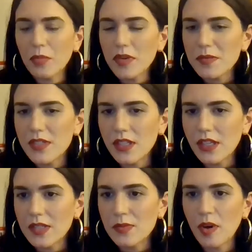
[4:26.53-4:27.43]
kind of brings me to the
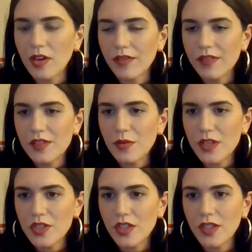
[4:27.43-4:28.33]
next part of this
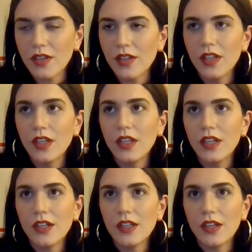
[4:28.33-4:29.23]
question.
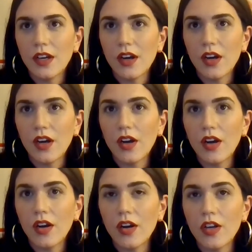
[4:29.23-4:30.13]

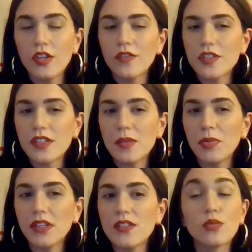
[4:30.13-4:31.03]
Are university
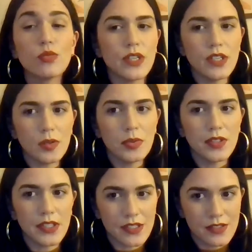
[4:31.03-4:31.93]
police real
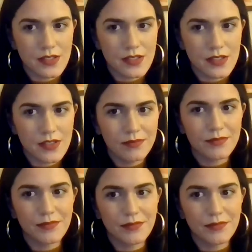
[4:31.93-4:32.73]
police?